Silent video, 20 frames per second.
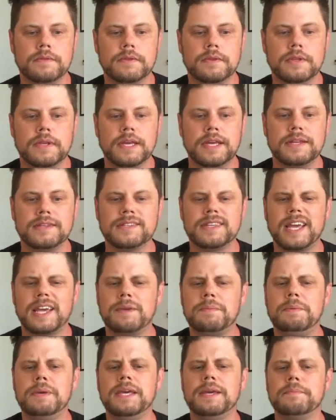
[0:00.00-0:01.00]
It is
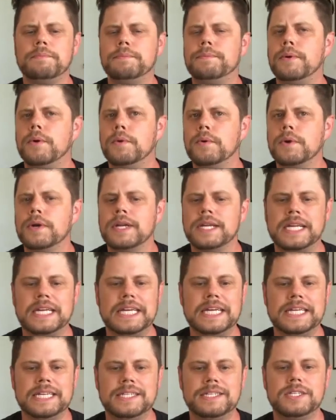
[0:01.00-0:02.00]
like being born
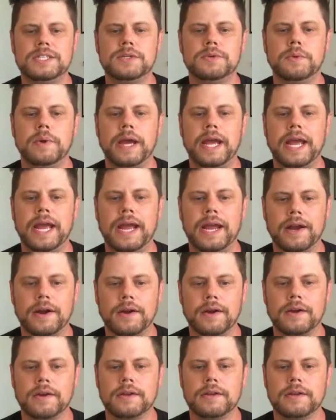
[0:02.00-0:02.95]
into air.